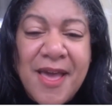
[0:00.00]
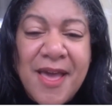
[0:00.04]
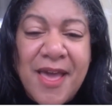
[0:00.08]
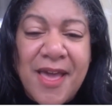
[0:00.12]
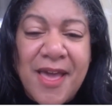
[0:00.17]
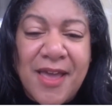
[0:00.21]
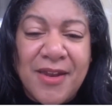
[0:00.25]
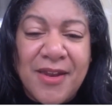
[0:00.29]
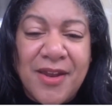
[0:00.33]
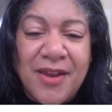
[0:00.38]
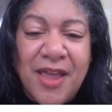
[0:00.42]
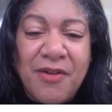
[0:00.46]

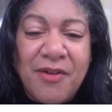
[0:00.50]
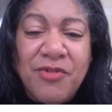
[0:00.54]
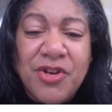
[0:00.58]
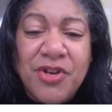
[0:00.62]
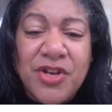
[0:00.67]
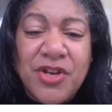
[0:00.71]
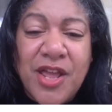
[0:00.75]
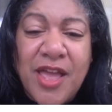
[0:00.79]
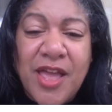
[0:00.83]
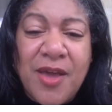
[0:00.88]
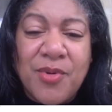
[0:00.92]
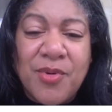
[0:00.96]
And every
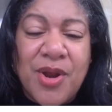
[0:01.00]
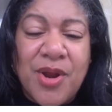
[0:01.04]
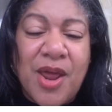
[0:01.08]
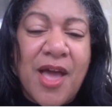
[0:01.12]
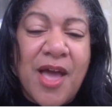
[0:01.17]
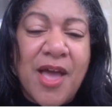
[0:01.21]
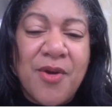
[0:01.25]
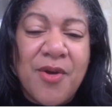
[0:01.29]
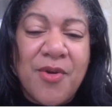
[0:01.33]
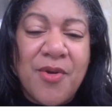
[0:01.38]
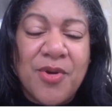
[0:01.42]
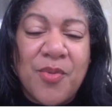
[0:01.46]
day when
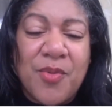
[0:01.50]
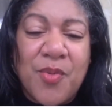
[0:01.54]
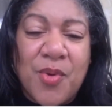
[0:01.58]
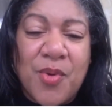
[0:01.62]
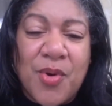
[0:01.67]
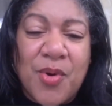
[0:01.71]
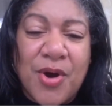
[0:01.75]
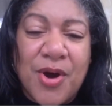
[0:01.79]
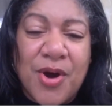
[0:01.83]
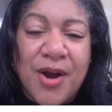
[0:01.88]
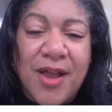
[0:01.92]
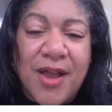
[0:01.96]
I go to
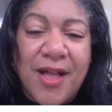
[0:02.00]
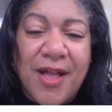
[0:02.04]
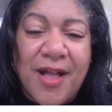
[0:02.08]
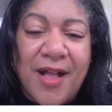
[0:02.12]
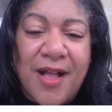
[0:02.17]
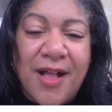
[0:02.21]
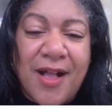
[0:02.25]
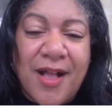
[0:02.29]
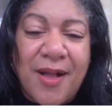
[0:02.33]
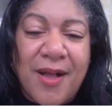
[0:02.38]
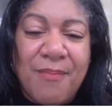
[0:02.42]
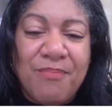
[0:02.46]
work,
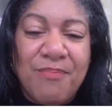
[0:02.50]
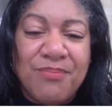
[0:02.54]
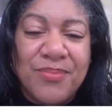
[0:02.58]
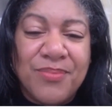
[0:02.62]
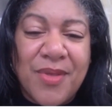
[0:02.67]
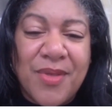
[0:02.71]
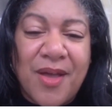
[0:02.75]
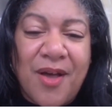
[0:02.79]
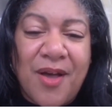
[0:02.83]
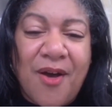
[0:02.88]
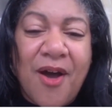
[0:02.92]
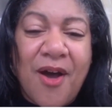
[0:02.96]

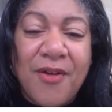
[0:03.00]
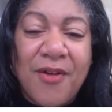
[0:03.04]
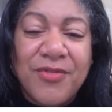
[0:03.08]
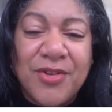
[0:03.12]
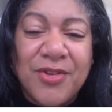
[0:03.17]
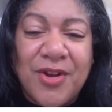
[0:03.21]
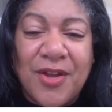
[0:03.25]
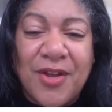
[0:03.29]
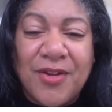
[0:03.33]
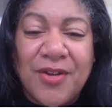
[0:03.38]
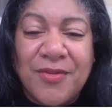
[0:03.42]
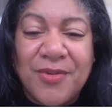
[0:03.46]
often
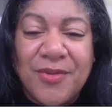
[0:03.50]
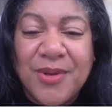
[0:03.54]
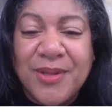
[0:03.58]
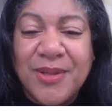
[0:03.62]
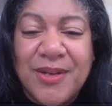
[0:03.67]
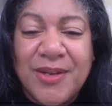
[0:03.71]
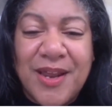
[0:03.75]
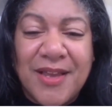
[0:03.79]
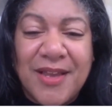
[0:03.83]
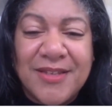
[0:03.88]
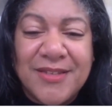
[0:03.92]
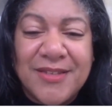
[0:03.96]
on
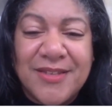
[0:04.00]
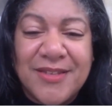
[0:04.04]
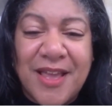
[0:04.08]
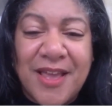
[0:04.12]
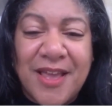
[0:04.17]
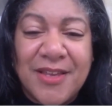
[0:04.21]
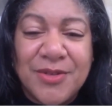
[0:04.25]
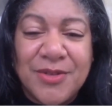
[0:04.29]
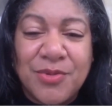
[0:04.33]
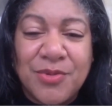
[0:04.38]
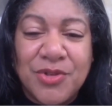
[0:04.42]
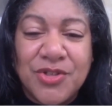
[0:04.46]
really nice
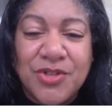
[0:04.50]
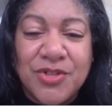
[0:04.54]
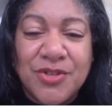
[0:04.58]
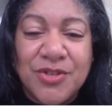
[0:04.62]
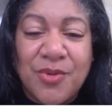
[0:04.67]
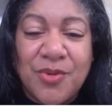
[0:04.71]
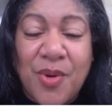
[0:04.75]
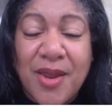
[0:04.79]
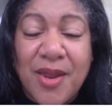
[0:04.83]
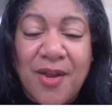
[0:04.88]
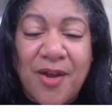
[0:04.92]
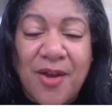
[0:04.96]
days, which is
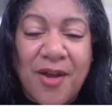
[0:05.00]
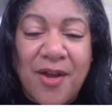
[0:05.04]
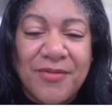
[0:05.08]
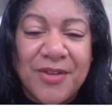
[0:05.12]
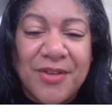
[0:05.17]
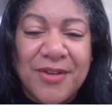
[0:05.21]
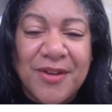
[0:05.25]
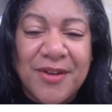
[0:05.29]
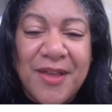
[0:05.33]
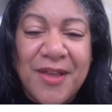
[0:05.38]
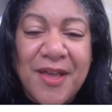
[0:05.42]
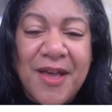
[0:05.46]
quite
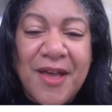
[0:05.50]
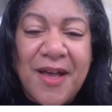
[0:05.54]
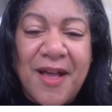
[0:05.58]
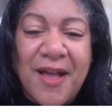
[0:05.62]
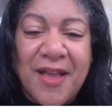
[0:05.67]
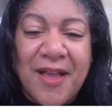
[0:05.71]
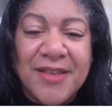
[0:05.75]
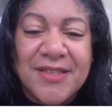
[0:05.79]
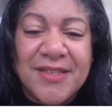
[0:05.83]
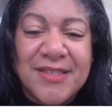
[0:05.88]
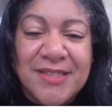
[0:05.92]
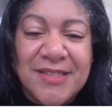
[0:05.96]
often,
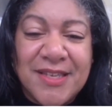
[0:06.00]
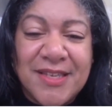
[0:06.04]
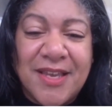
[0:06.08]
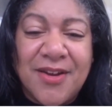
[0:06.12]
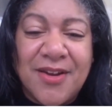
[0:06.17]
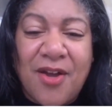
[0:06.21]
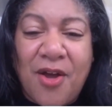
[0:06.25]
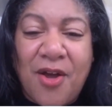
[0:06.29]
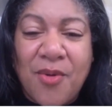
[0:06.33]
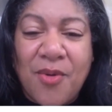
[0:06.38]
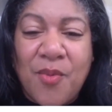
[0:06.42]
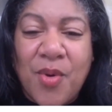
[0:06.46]
I
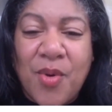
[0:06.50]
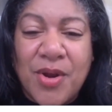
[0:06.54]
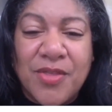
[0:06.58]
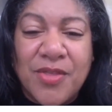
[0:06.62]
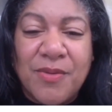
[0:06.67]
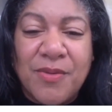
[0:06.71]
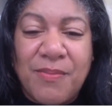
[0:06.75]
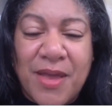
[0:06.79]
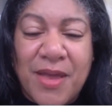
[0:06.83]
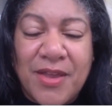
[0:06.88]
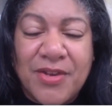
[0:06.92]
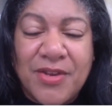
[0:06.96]
sit on one of
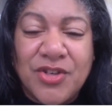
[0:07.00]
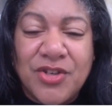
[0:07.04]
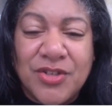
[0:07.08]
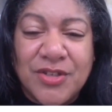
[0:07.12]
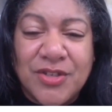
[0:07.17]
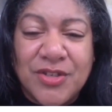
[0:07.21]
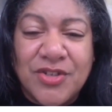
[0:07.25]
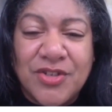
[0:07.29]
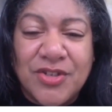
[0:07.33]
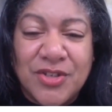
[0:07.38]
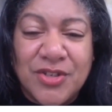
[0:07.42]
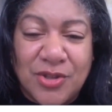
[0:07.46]
the
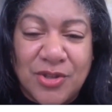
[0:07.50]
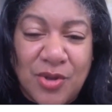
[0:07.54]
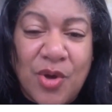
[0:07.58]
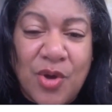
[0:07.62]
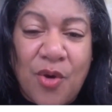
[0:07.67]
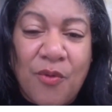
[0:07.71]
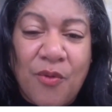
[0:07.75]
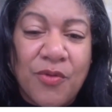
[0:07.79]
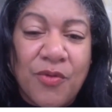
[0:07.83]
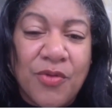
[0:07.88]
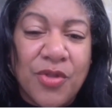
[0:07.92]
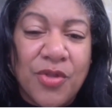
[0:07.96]
benches and just look
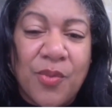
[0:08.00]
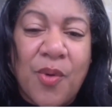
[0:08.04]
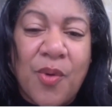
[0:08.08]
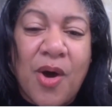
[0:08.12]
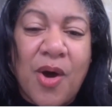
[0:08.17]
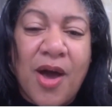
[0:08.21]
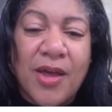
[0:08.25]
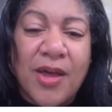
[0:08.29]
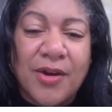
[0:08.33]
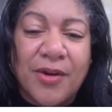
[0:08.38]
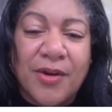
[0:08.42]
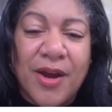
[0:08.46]
over the
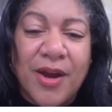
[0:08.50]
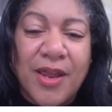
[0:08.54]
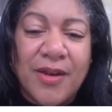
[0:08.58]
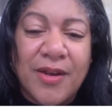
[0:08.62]
water.